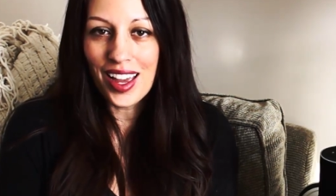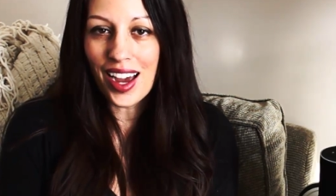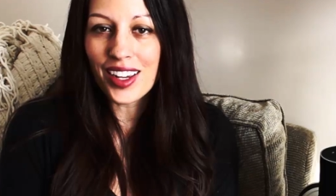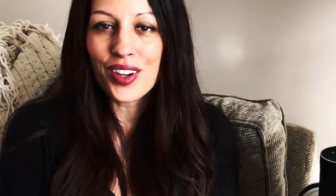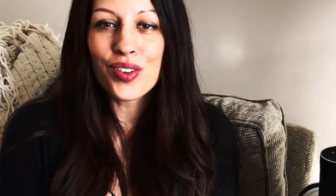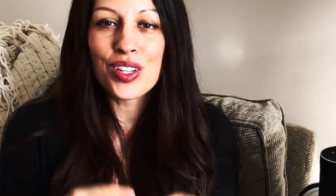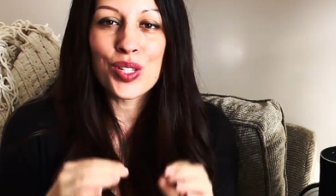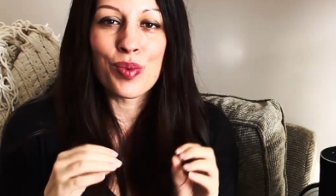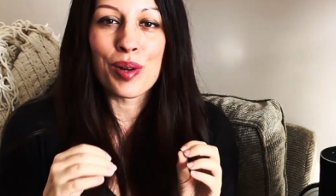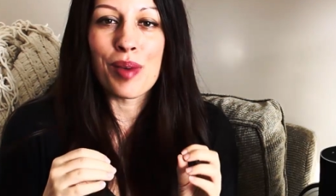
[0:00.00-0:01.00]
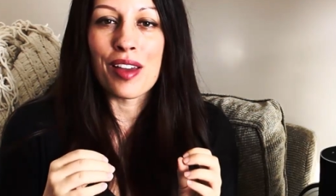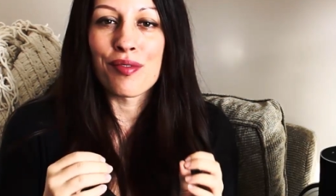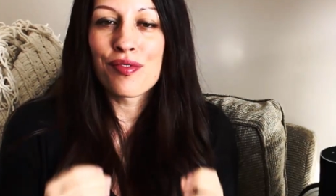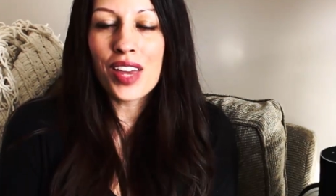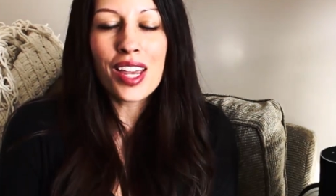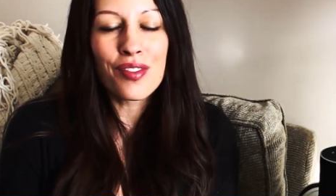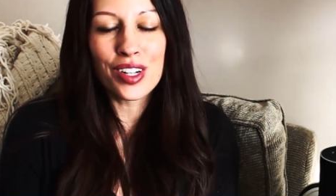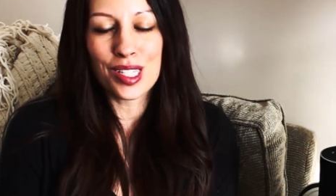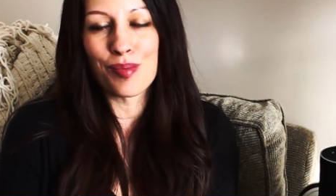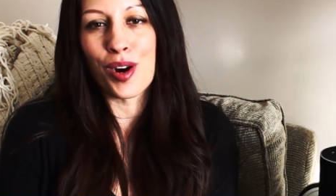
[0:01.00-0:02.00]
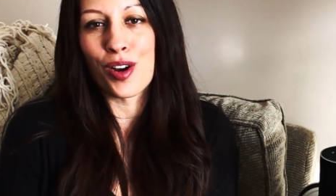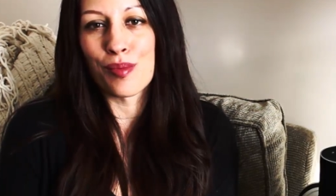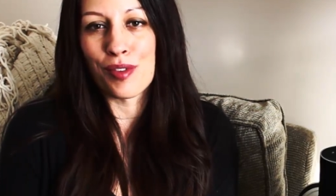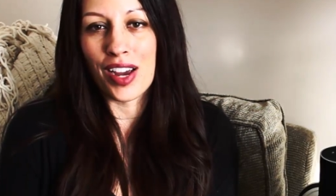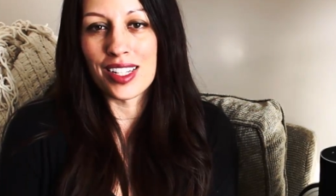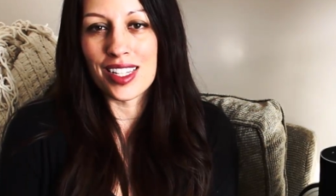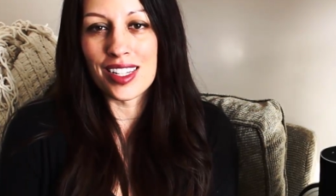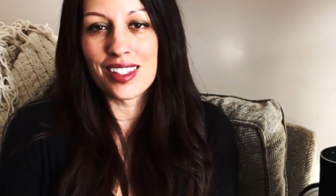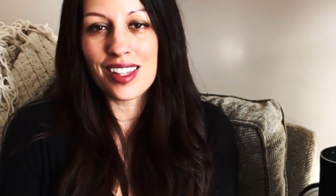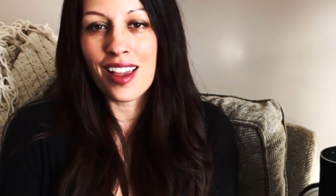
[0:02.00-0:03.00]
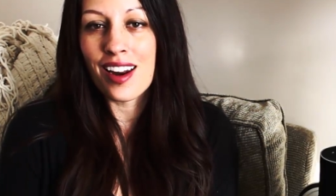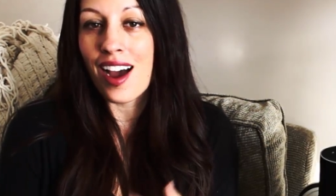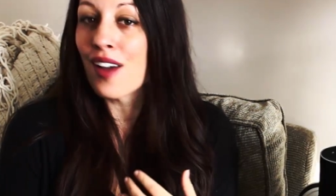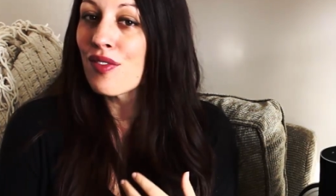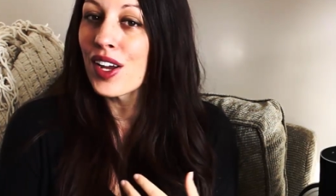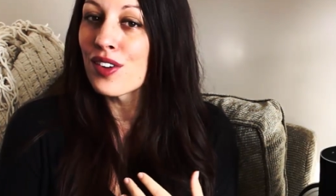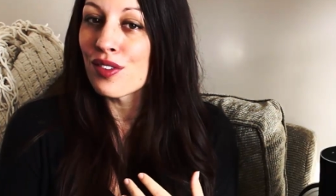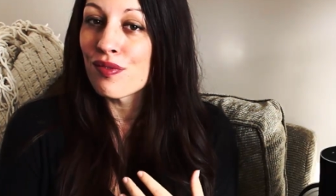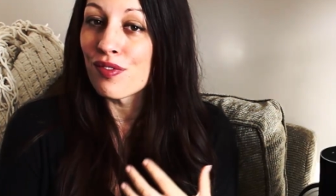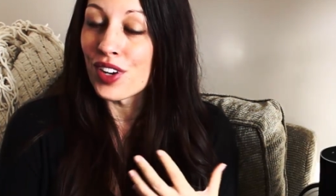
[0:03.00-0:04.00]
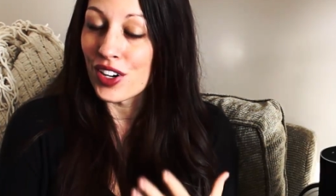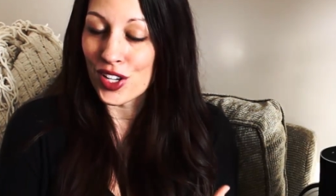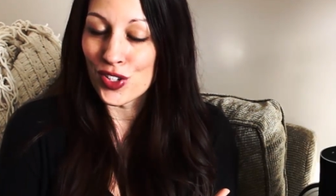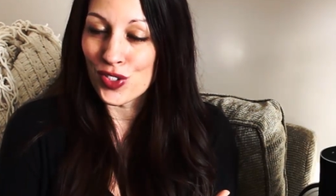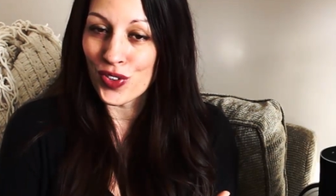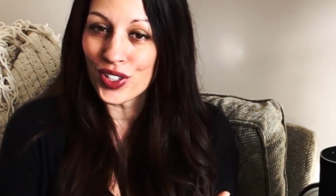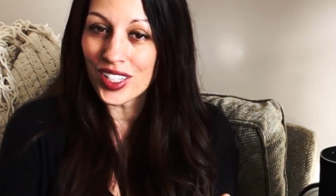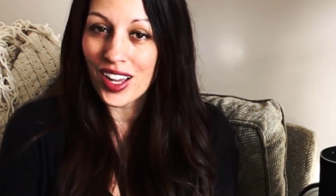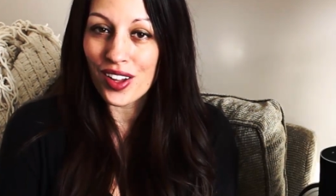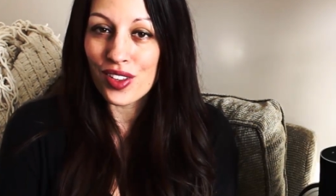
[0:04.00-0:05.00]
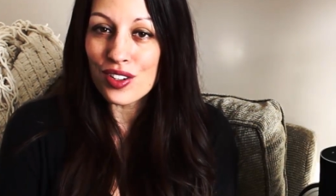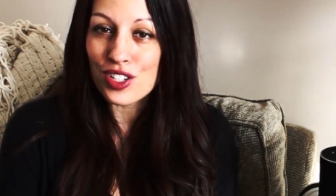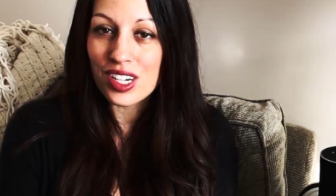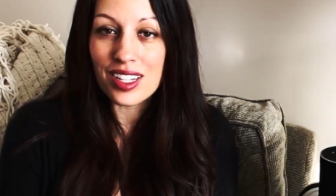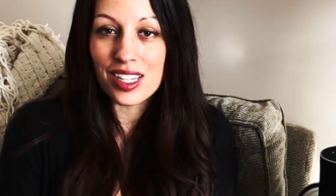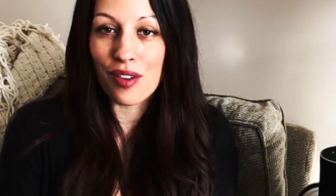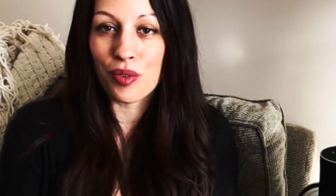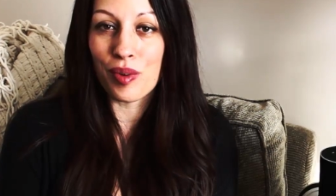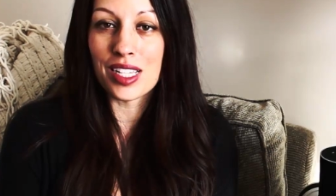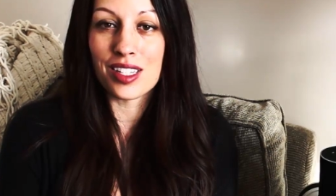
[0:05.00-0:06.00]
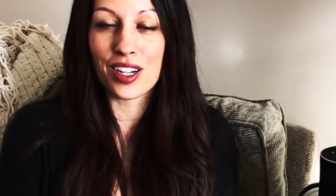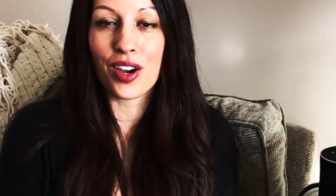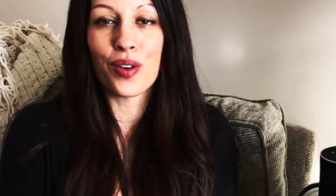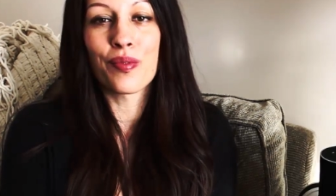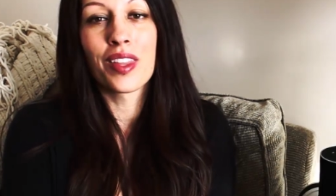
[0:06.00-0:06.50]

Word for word: Echo is one of my favorite smart home devices and I find her very useful, although she does have a ways to go.